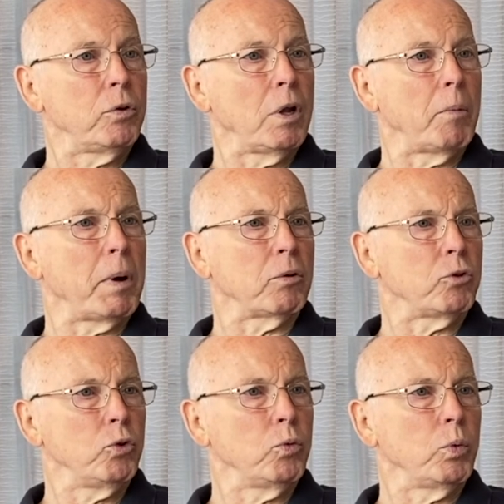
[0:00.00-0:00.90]
about
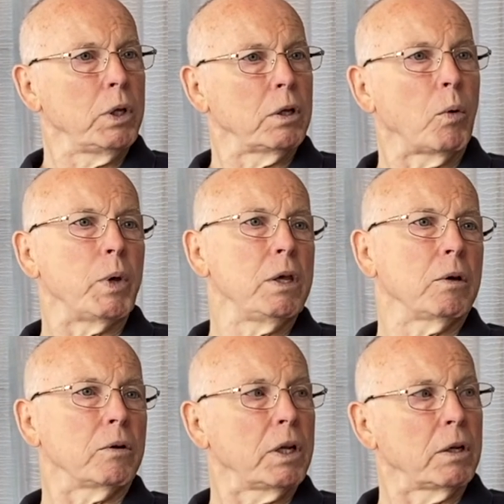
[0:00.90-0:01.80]
a
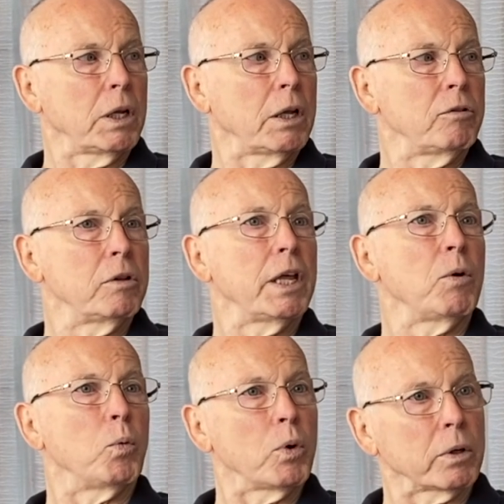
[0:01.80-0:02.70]
week or 10 days, they
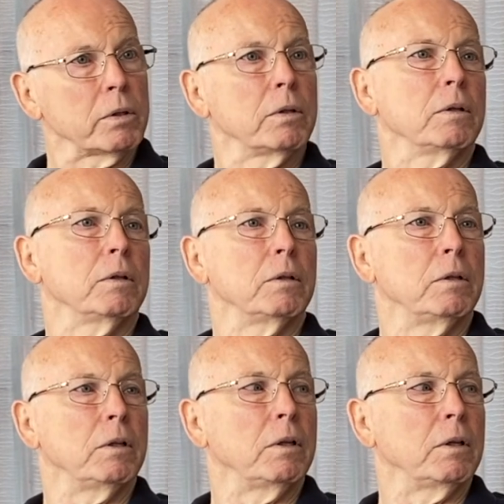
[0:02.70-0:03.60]
worked
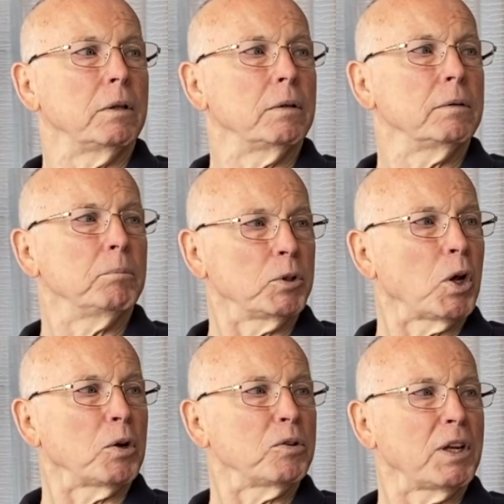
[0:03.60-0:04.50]
the
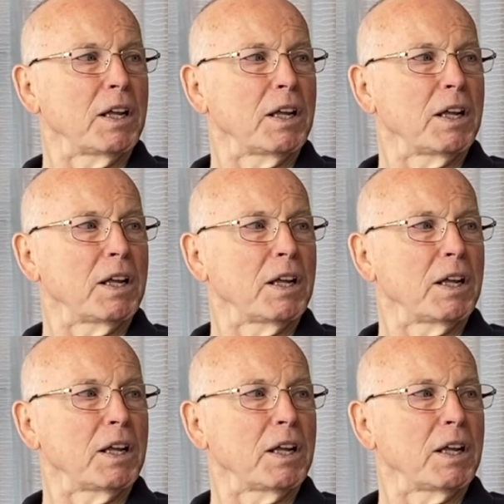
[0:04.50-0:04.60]
McDonald's Stan.